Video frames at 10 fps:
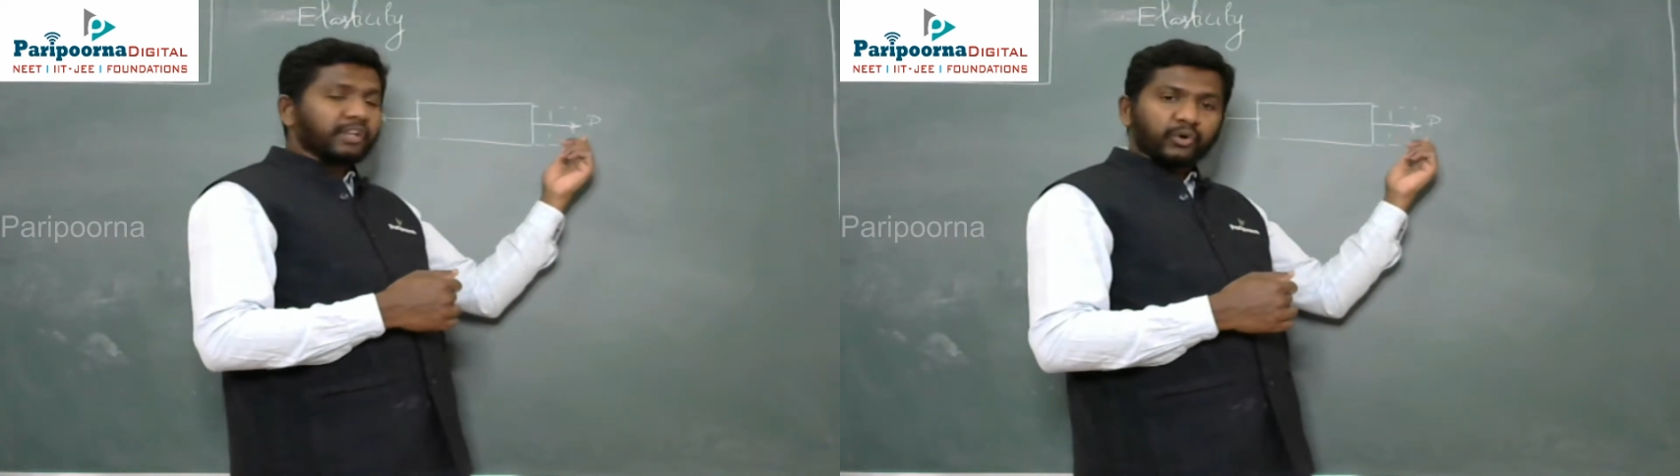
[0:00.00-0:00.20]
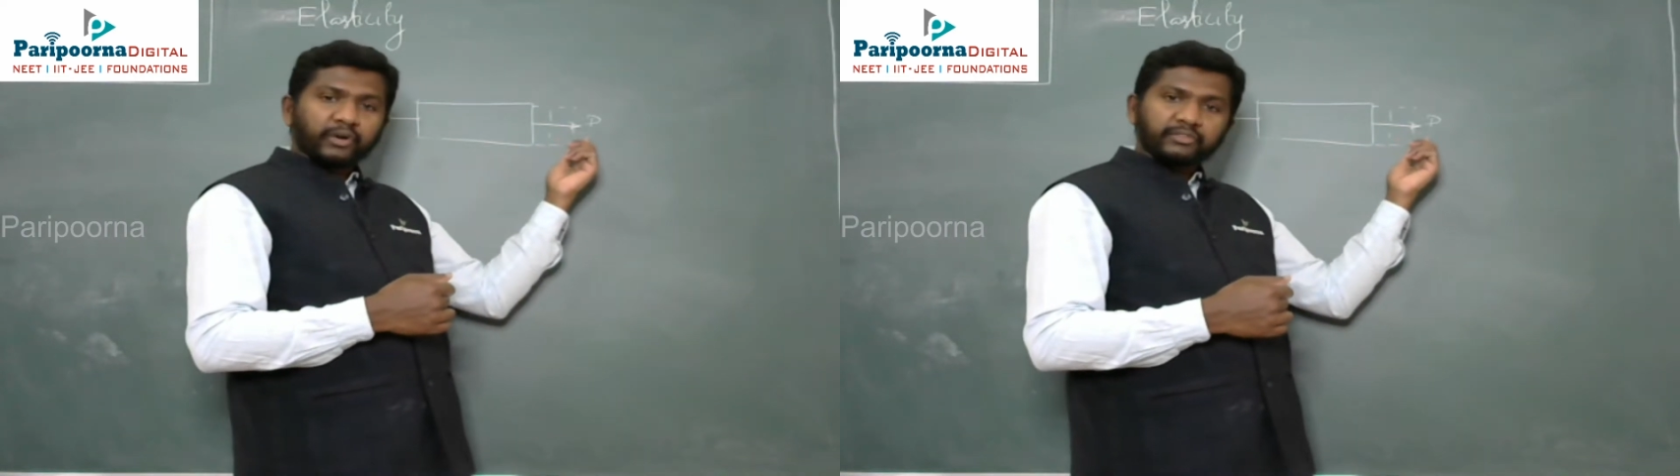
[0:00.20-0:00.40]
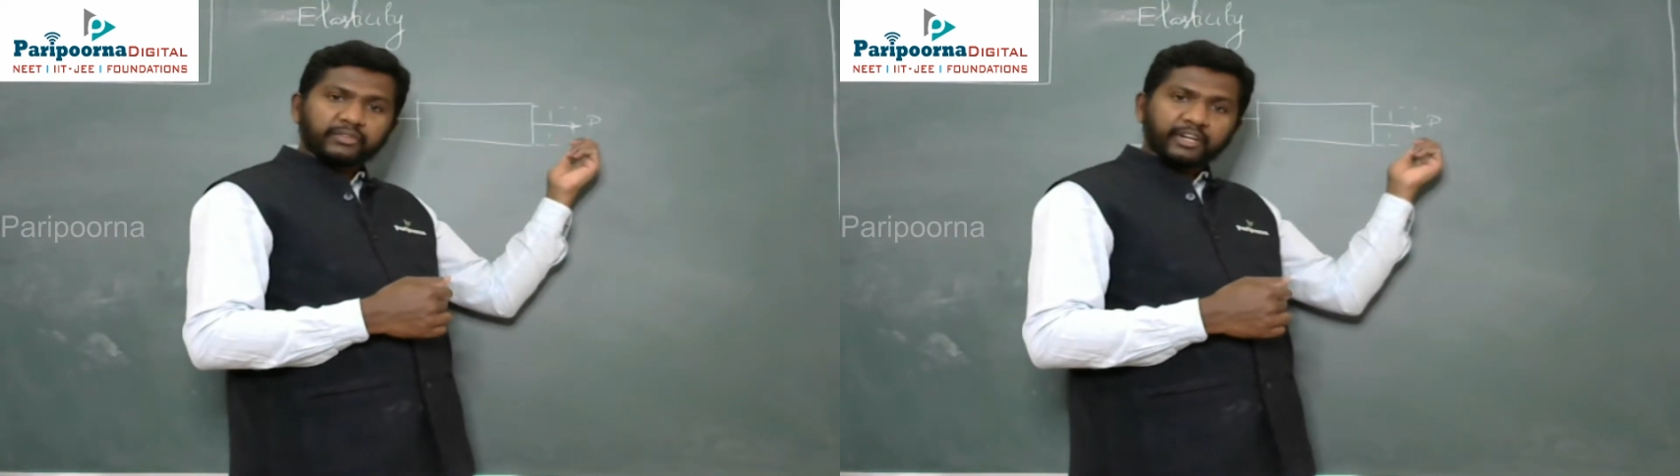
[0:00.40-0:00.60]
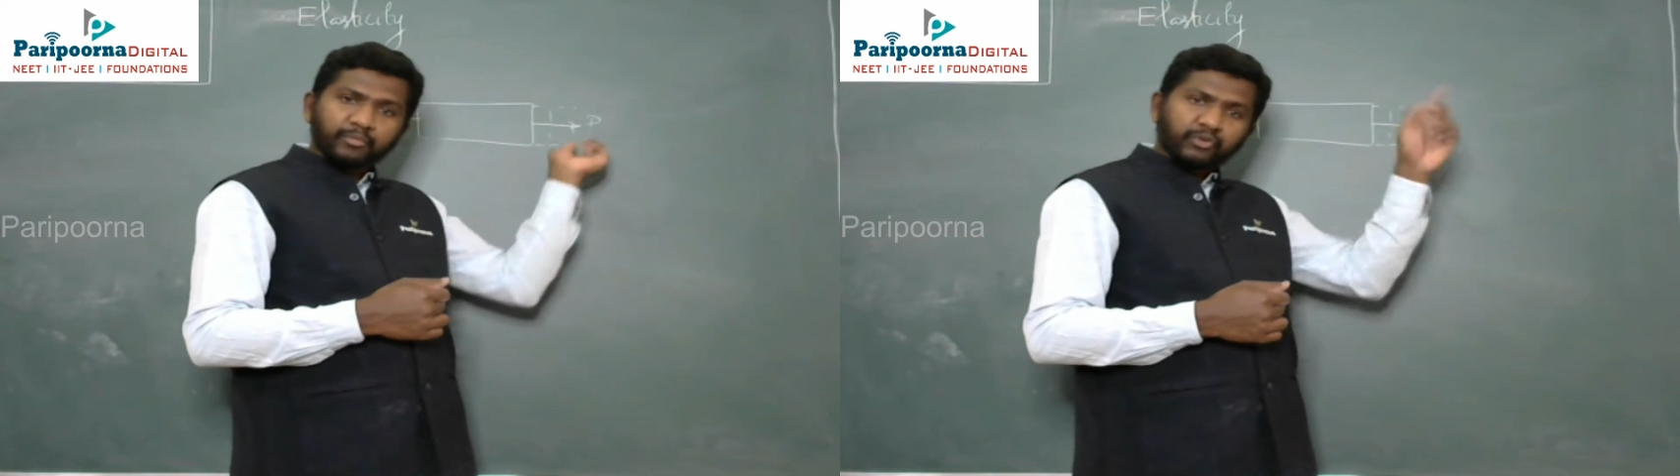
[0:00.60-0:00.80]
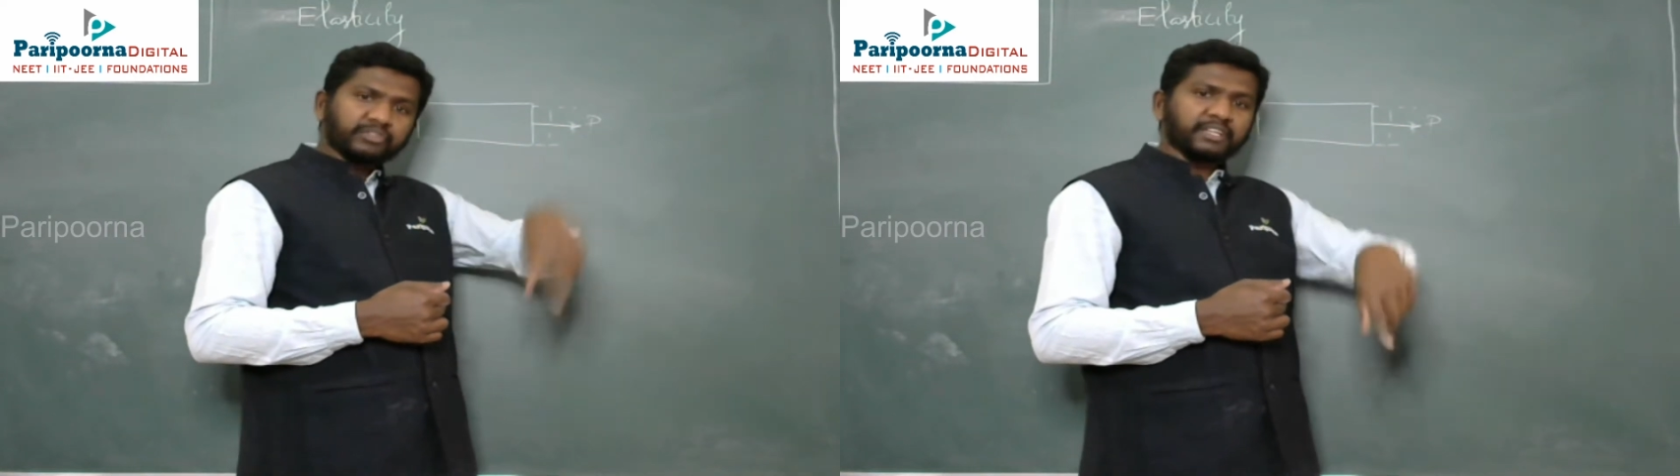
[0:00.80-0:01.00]
load is
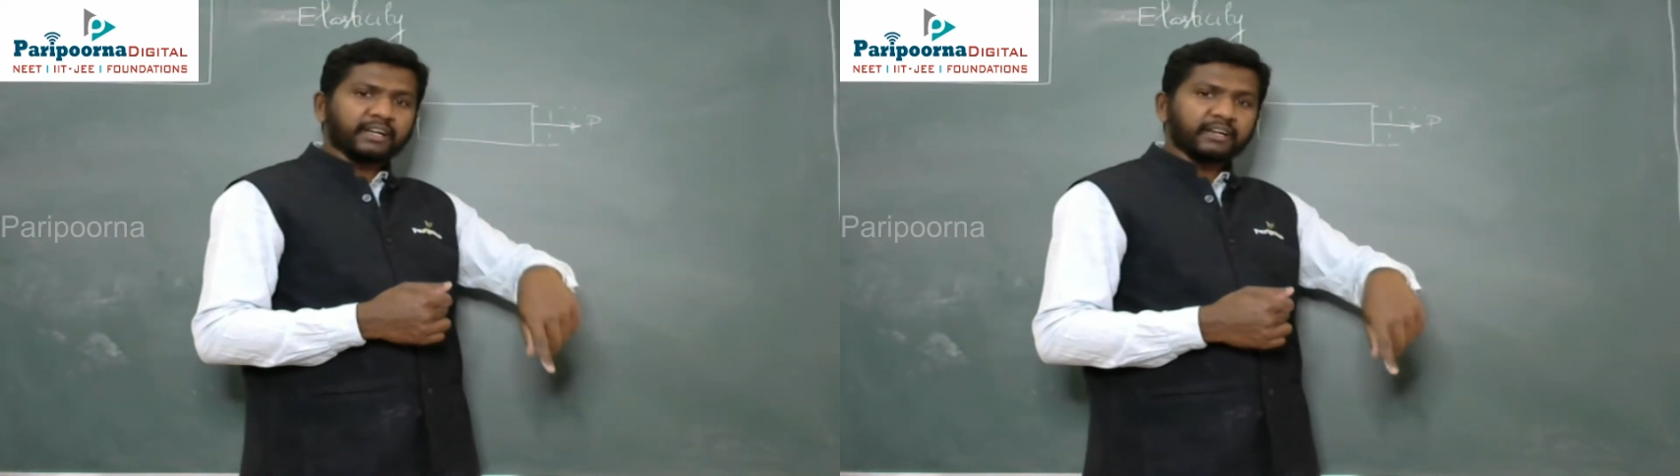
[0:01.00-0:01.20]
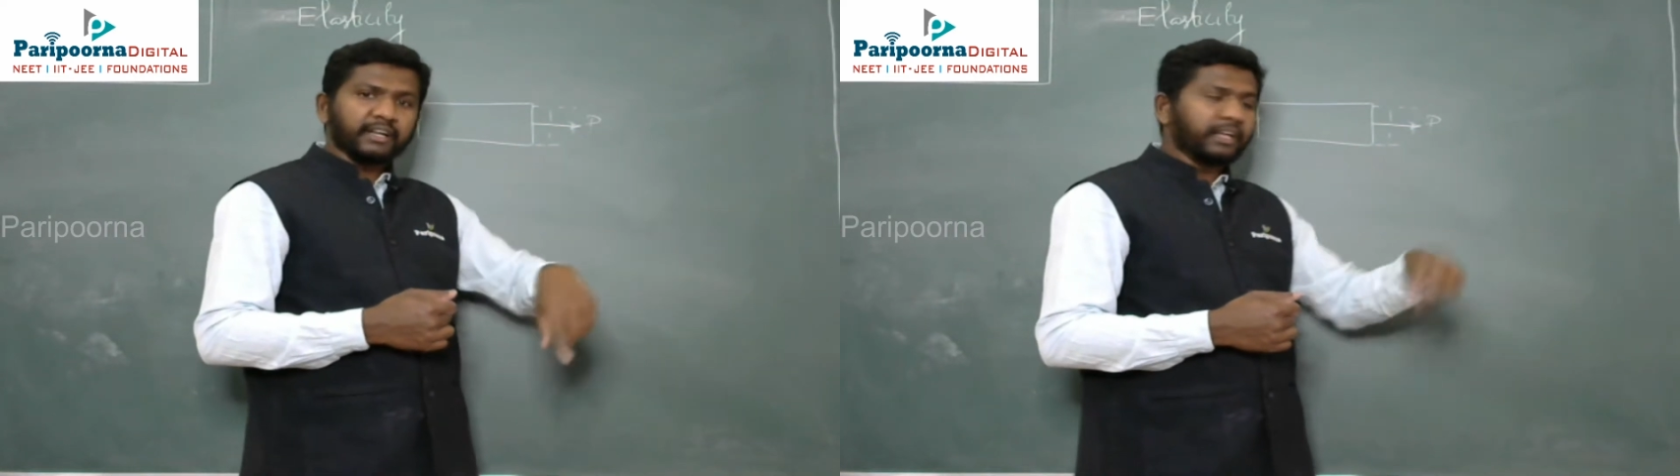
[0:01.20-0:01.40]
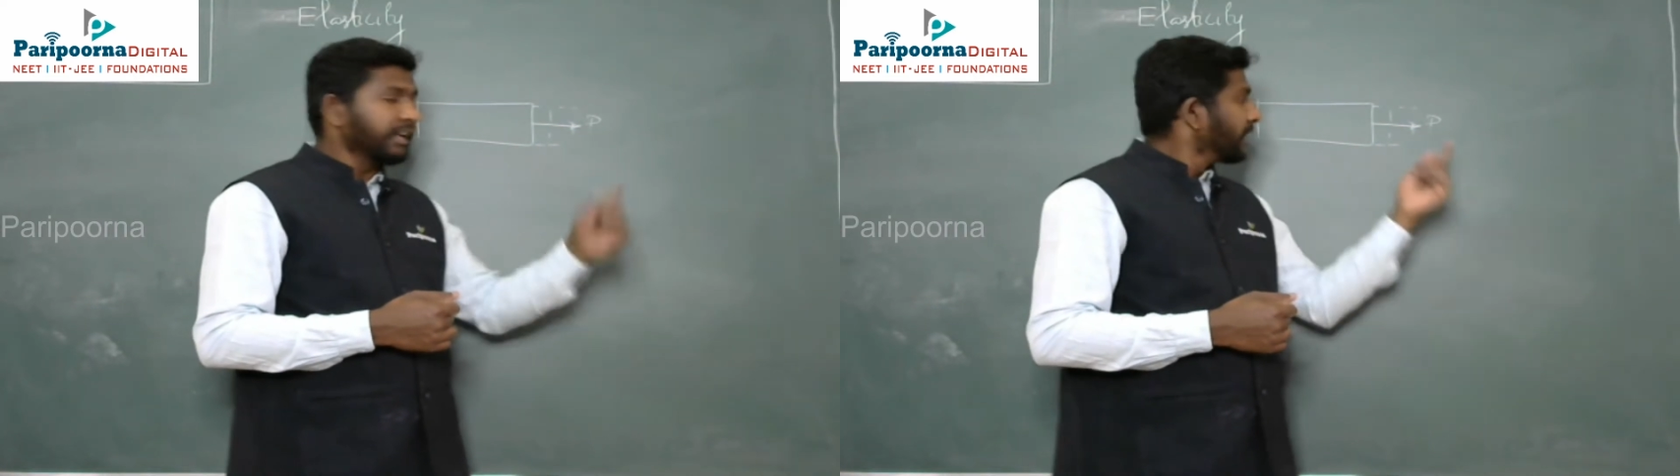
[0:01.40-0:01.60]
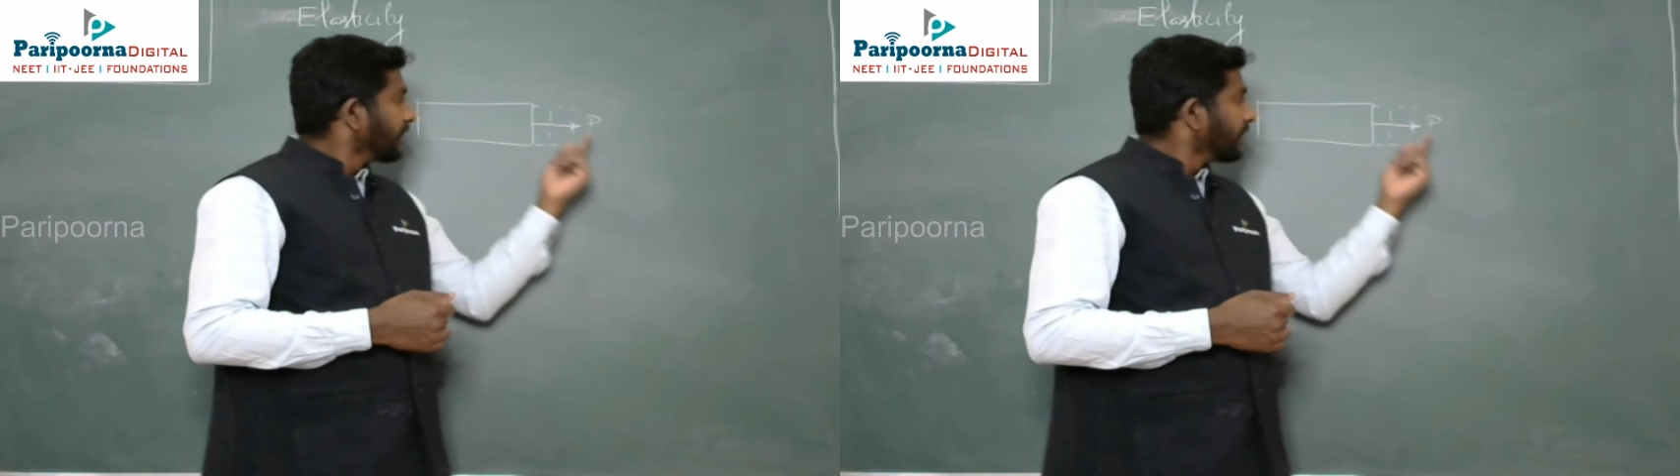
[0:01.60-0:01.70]
removed suddenly,